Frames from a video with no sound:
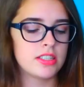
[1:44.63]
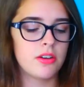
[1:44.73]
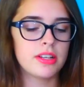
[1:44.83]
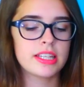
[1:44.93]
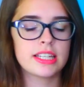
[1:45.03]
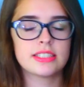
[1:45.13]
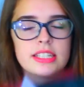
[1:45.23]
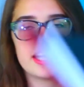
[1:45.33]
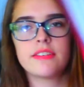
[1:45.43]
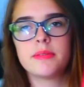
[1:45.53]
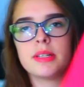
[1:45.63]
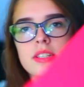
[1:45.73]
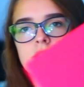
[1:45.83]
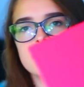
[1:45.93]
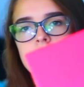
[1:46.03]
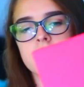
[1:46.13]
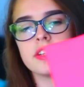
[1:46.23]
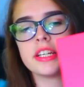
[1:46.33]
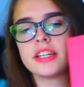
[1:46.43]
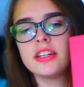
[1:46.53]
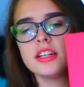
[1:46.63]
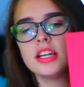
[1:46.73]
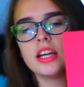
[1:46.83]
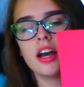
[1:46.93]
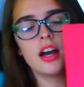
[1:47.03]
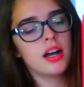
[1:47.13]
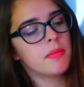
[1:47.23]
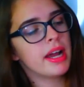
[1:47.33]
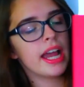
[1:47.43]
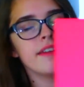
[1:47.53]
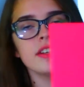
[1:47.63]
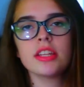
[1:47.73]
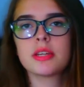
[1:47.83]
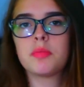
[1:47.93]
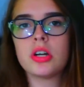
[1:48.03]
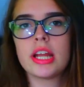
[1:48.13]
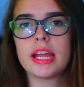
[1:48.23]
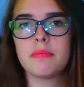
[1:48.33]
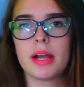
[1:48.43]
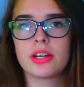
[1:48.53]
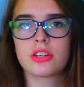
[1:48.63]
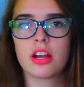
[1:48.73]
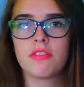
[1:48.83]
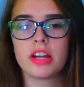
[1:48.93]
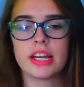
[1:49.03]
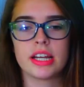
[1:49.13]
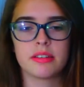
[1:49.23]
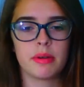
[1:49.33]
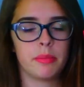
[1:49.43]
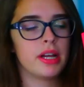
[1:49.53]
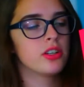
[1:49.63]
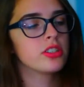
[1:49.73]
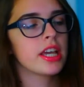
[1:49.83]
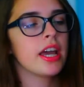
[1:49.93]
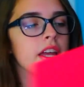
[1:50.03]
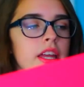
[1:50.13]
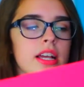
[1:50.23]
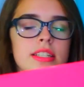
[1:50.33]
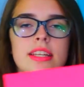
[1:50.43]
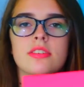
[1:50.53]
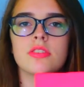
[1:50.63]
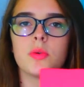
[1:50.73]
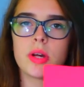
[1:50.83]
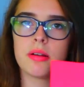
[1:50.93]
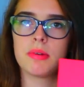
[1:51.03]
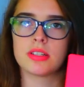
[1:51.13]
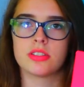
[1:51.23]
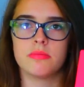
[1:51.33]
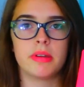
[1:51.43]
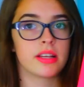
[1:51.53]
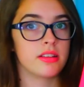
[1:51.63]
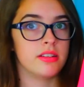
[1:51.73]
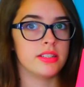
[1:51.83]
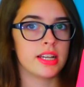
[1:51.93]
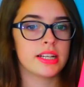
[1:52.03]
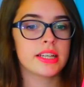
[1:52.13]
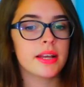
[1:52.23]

So on the inside I have a bunch of stuff in here. Um, I haven't like put a binder cover in any of my binders yet because I don't know what I want to make the design